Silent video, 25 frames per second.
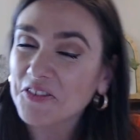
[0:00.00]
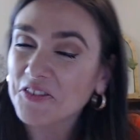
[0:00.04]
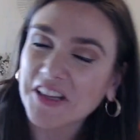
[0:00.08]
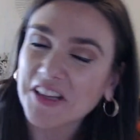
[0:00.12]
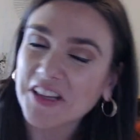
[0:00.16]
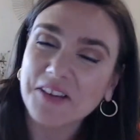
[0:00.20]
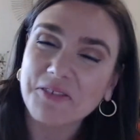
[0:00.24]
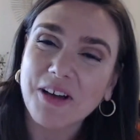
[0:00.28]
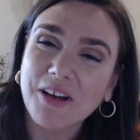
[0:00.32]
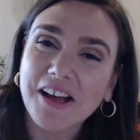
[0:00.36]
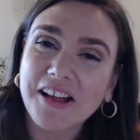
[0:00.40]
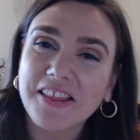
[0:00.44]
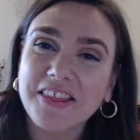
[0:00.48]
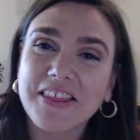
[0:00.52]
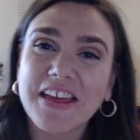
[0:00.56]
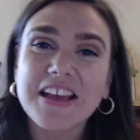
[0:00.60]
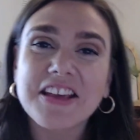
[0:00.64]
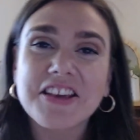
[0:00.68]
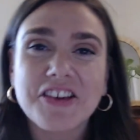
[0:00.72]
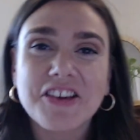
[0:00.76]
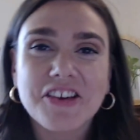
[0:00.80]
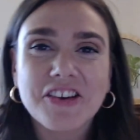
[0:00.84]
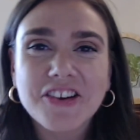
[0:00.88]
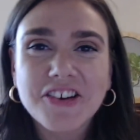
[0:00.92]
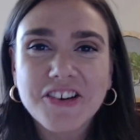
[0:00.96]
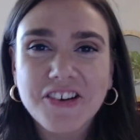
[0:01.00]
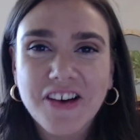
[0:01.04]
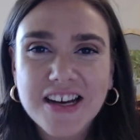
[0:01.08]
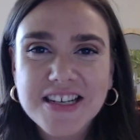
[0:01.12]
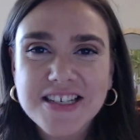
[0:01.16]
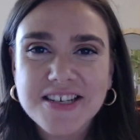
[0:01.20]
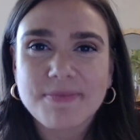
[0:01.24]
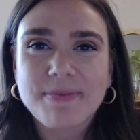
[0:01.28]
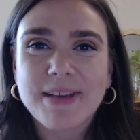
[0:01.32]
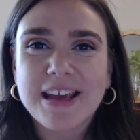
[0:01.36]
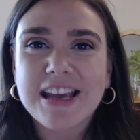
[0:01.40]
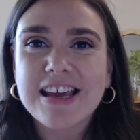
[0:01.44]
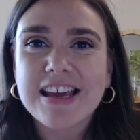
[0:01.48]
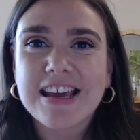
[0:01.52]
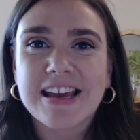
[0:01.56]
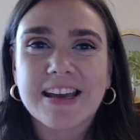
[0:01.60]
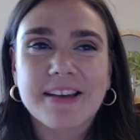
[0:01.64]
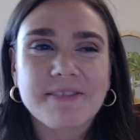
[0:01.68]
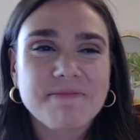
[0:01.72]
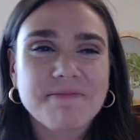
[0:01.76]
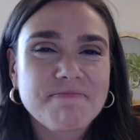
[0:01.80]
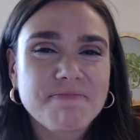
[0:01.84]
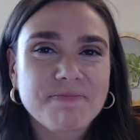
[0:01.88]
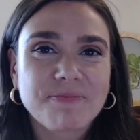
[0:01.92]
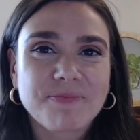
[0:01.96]
really well. Thank you. Great to be
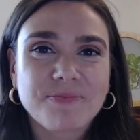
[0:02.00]
here.